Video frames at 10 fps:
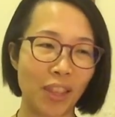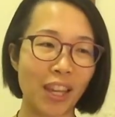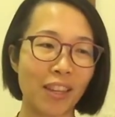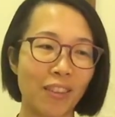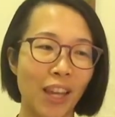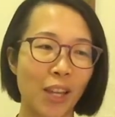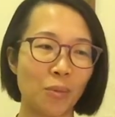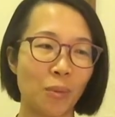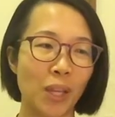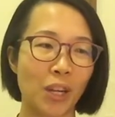think that
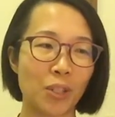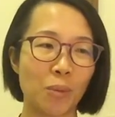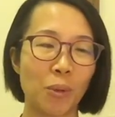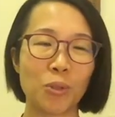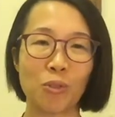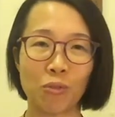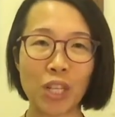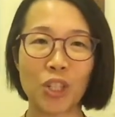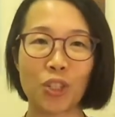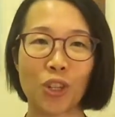we are supposed to
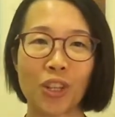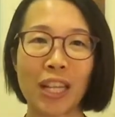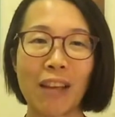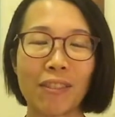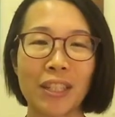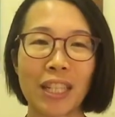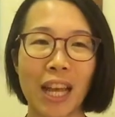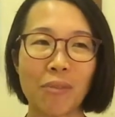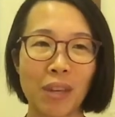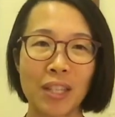reach a certain level in
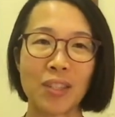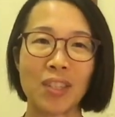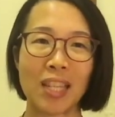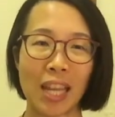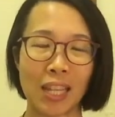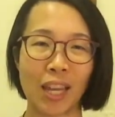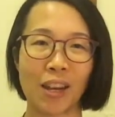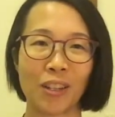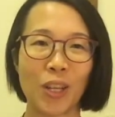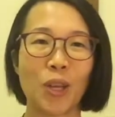life and stay there.